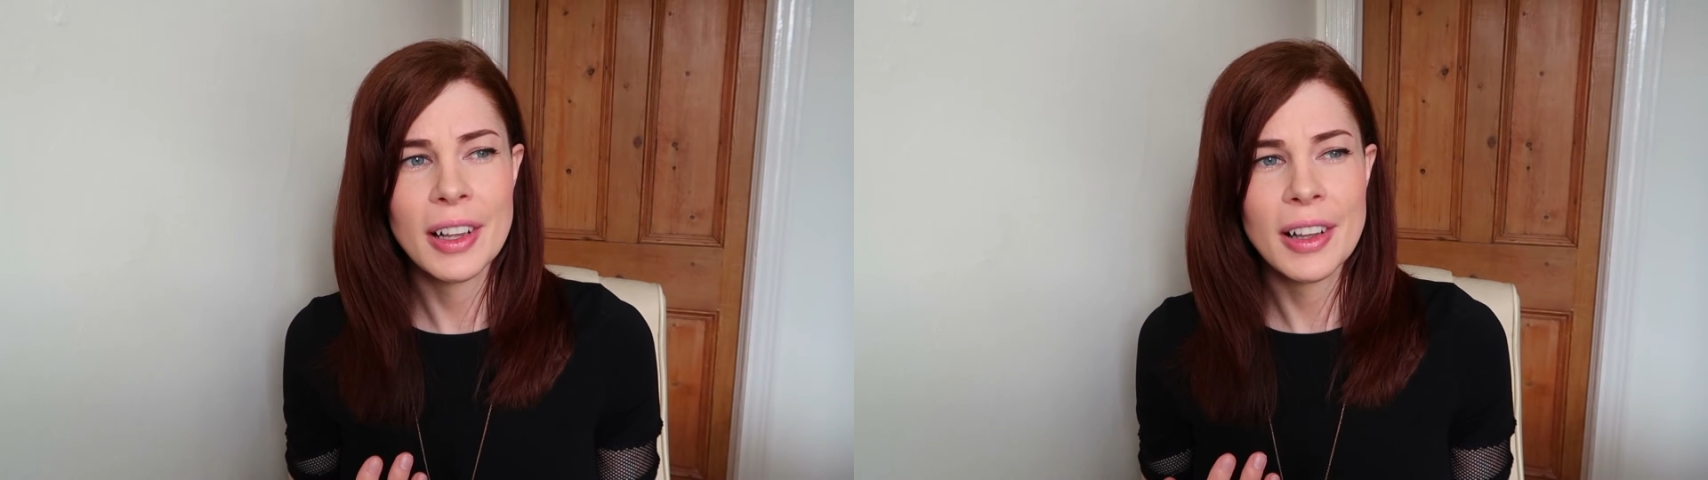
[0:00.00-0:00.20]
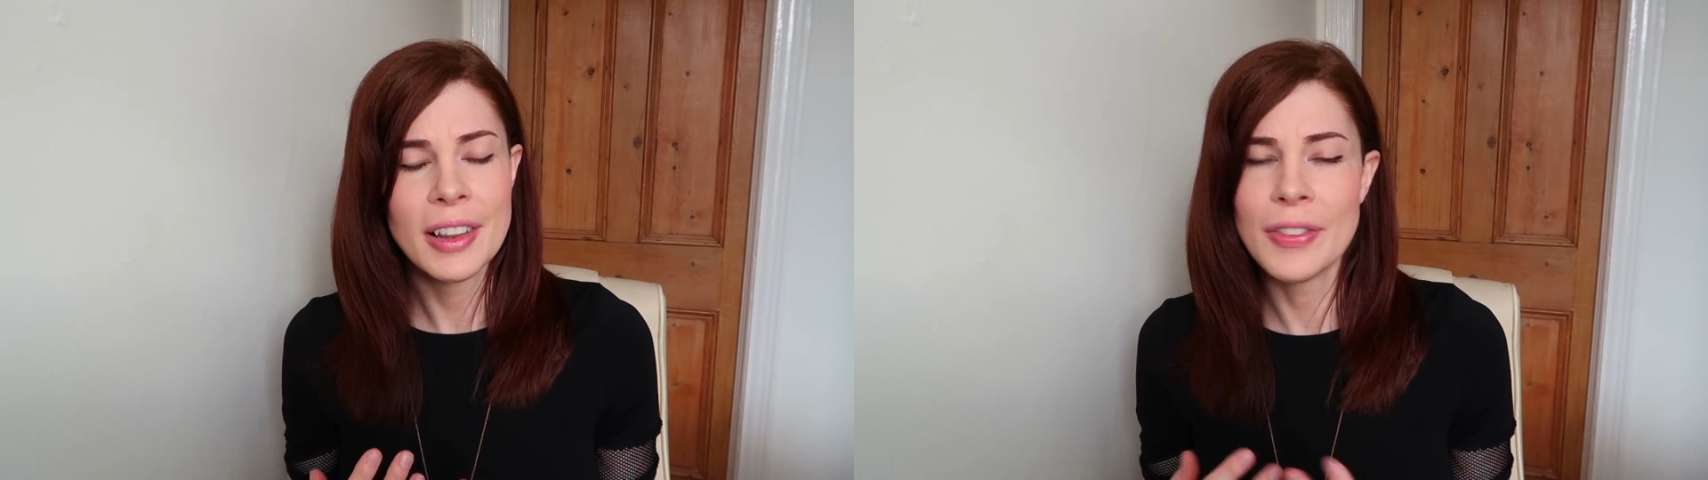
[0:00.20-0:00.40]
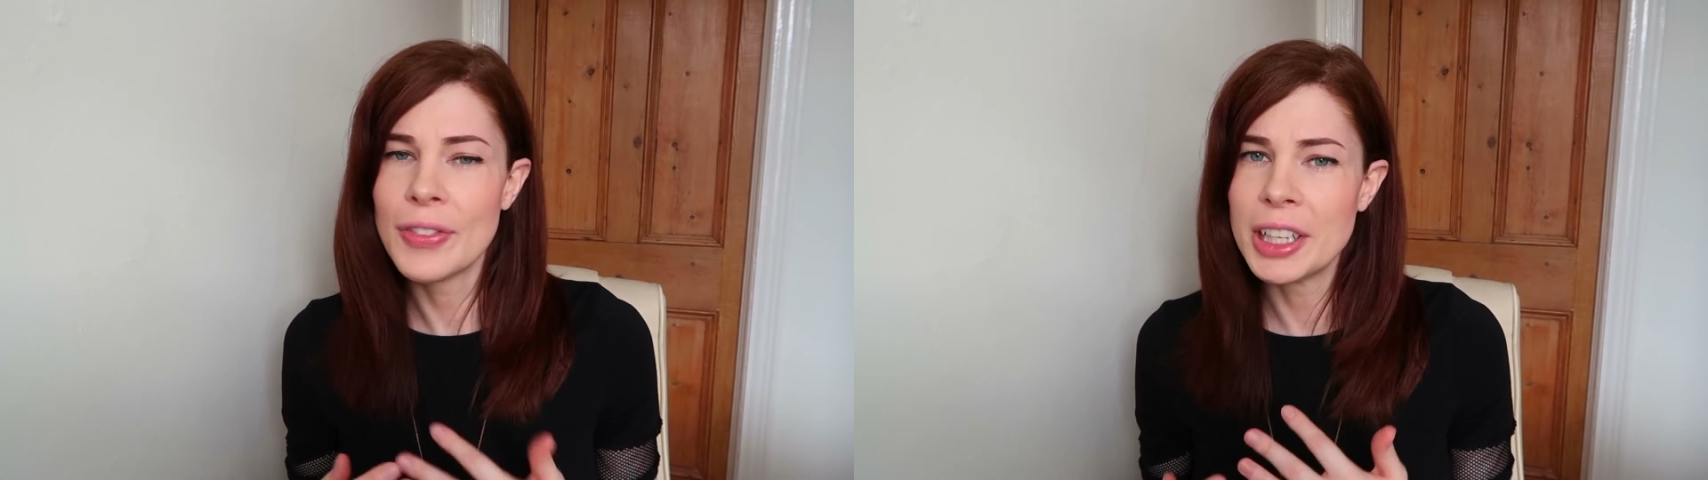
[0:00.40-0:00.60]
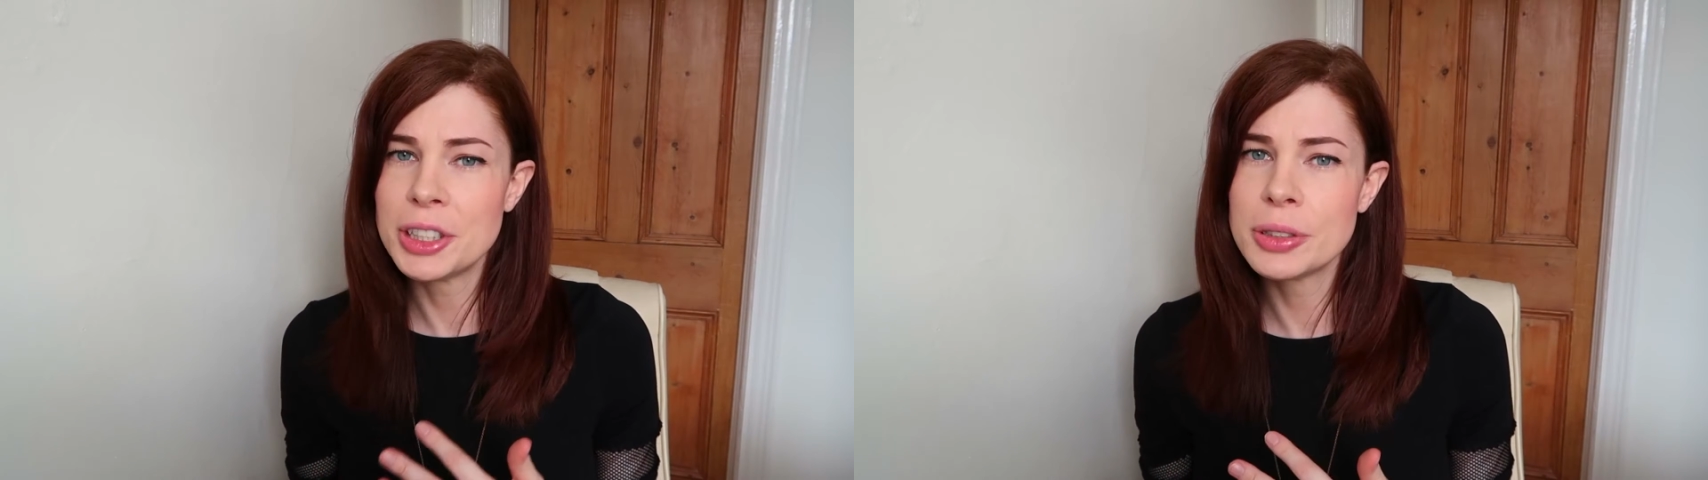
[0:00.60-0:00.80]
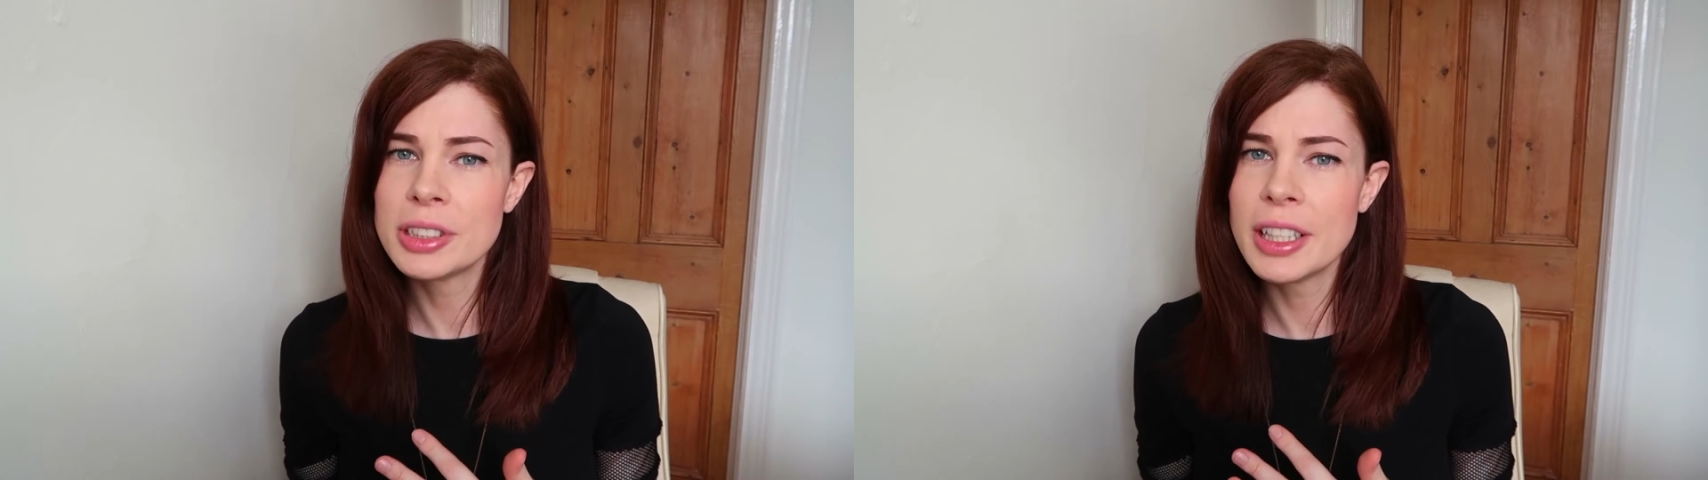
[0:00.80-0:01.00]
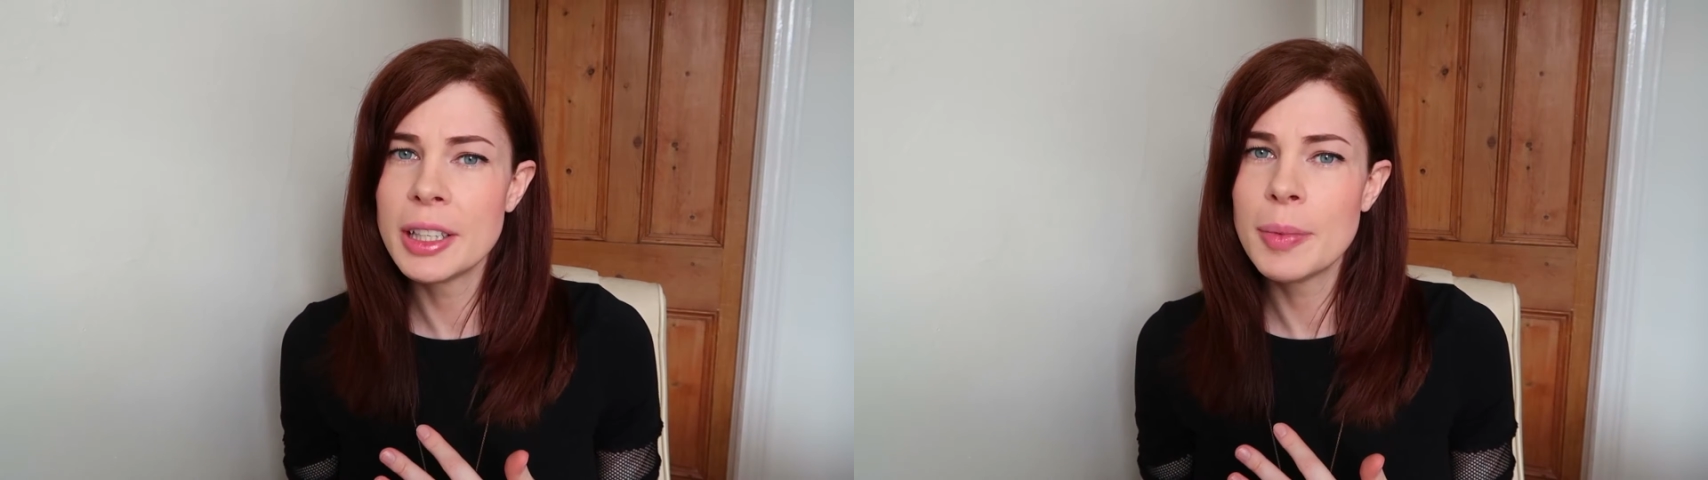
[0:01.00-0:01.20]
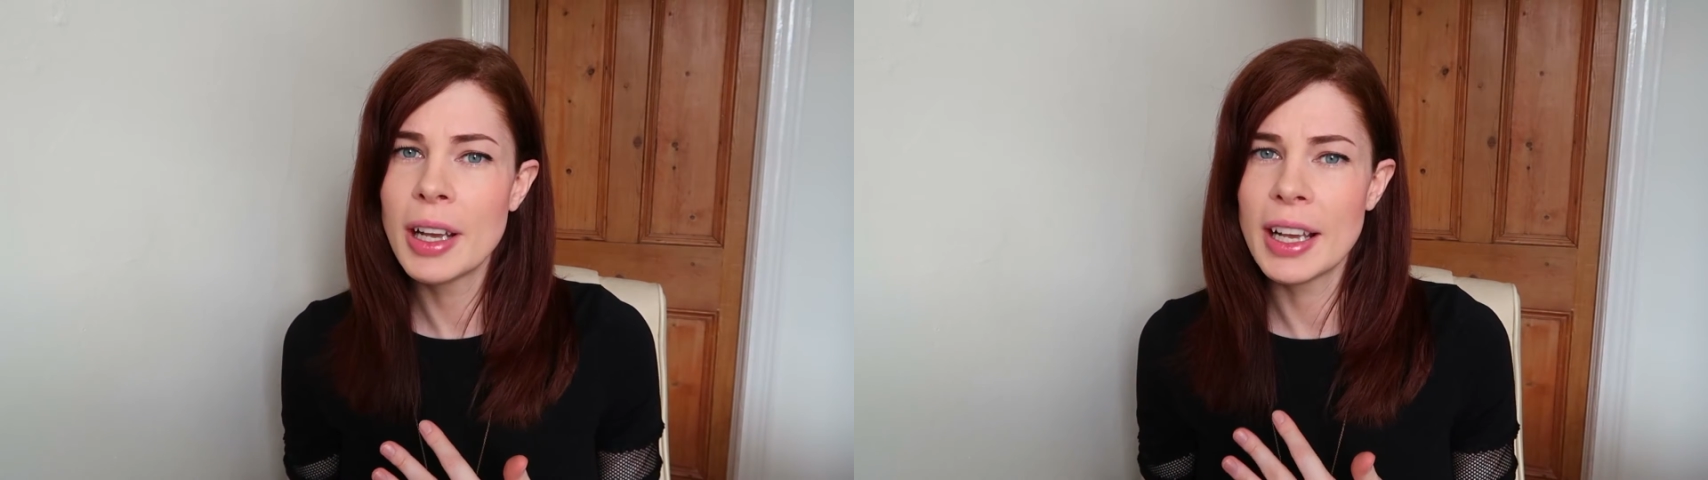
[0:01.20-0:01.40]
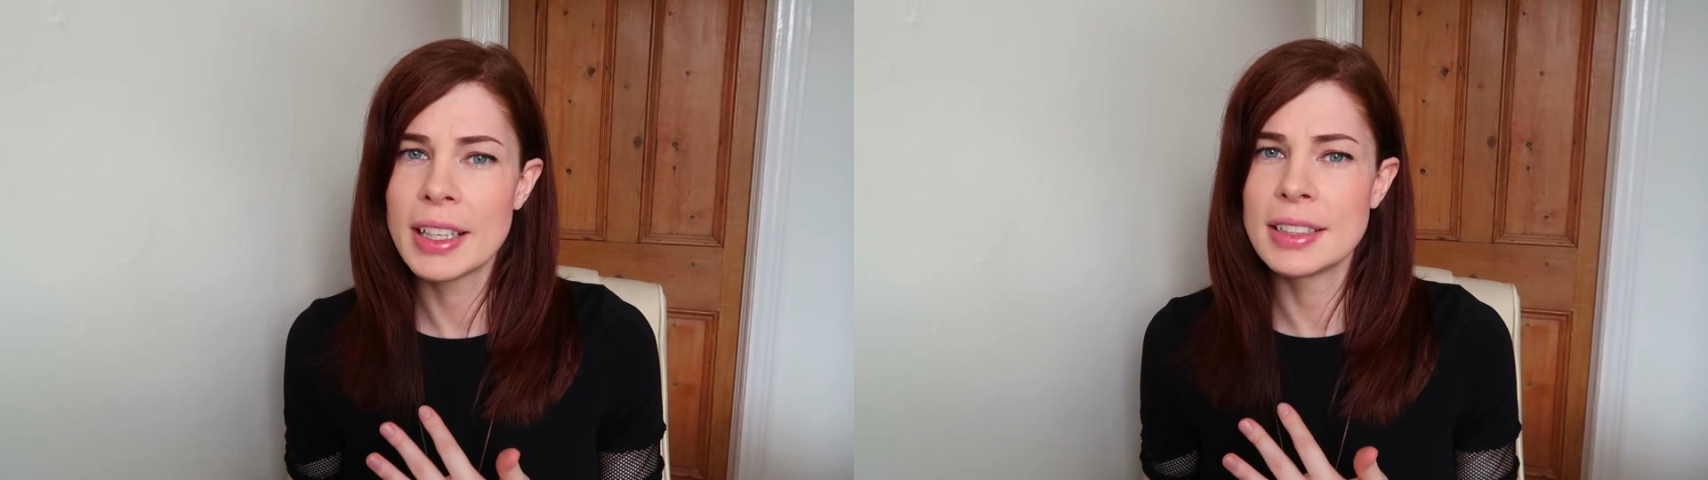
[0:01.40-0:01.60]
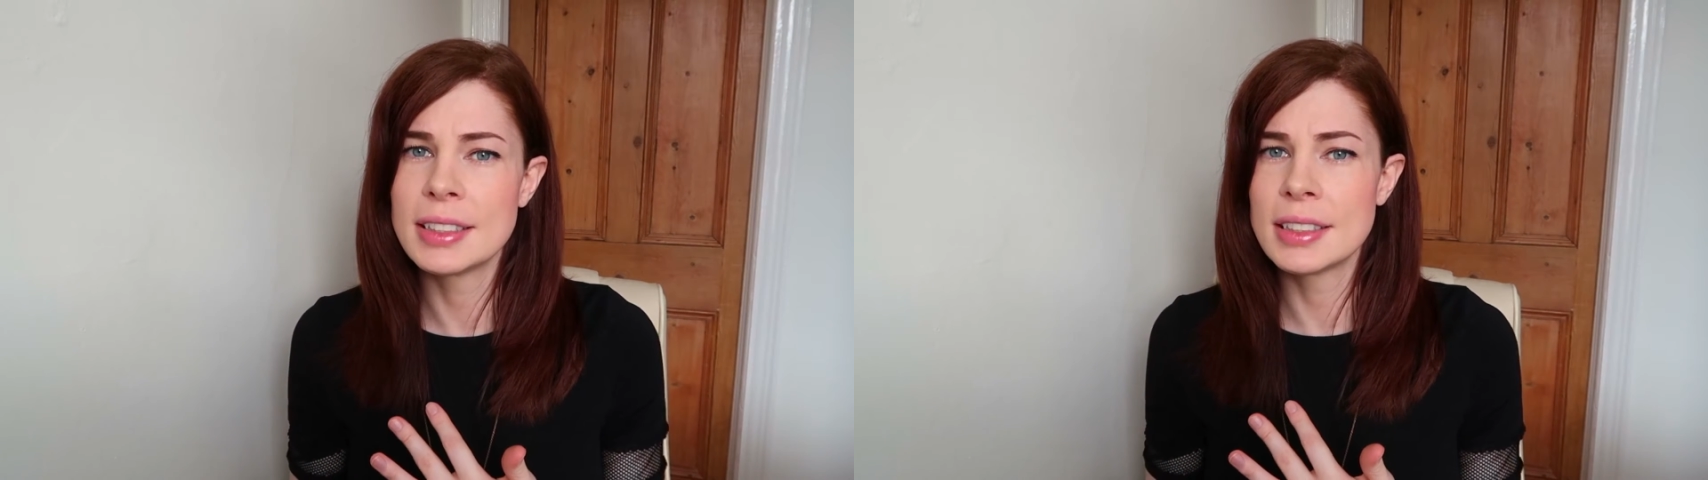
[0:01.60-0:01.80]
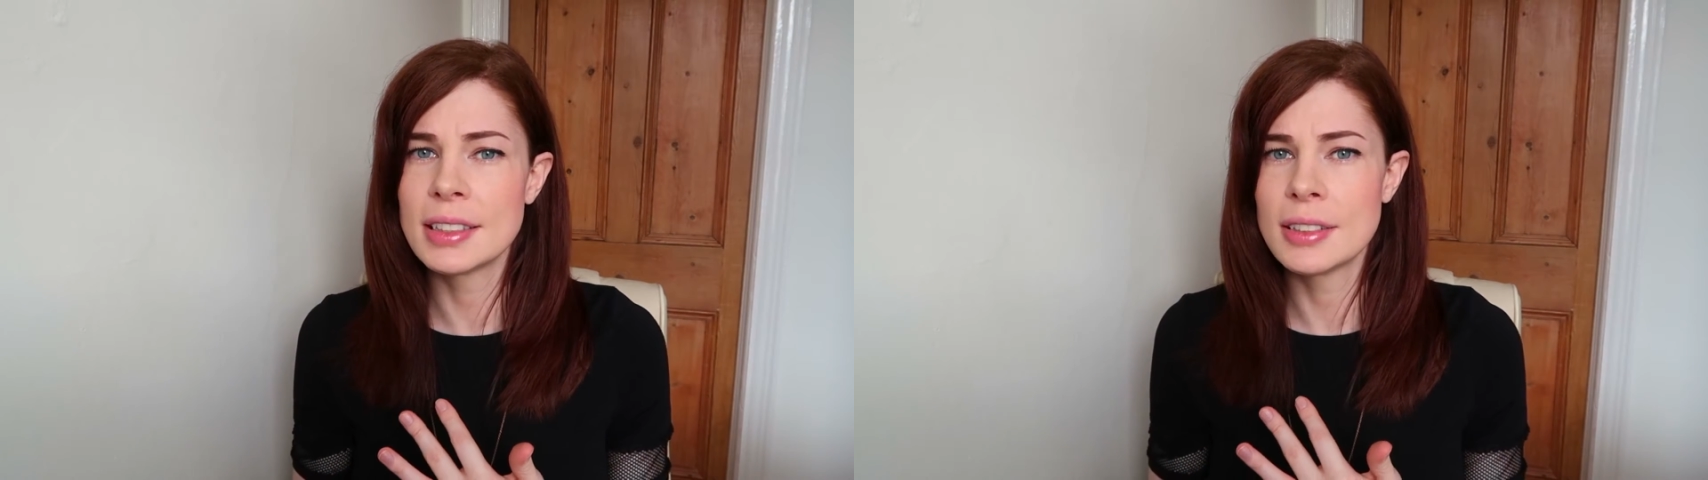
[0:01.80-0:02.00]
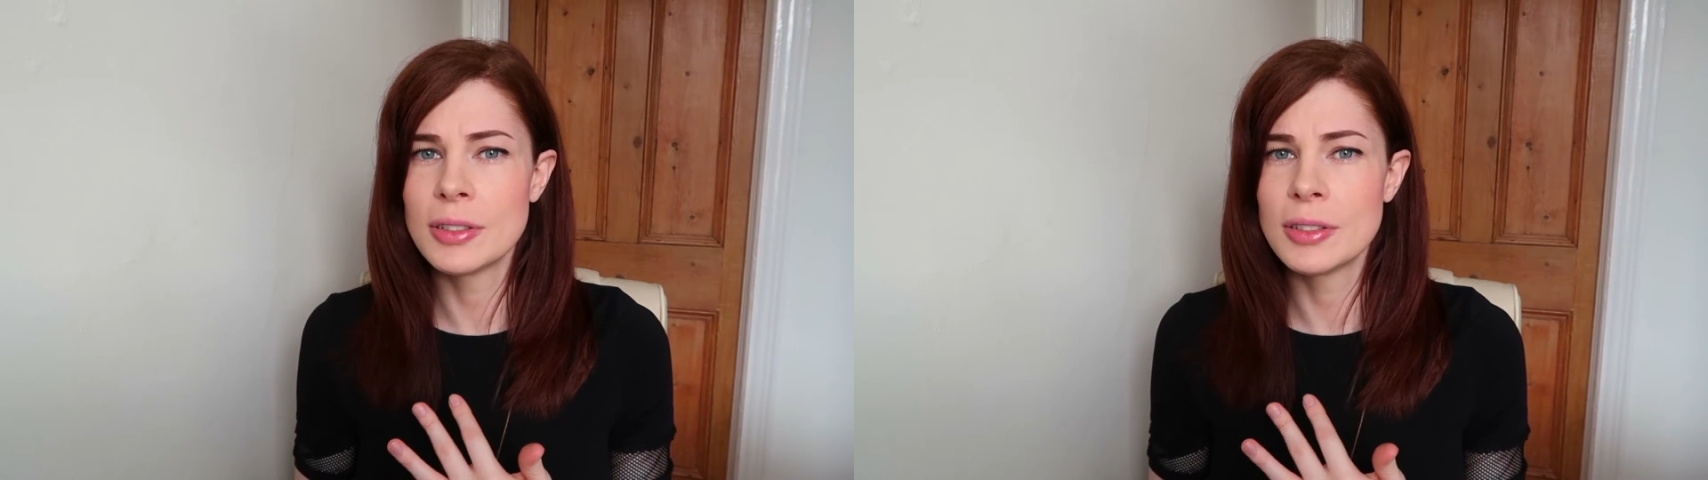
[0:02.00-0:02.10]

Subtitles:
the facial team has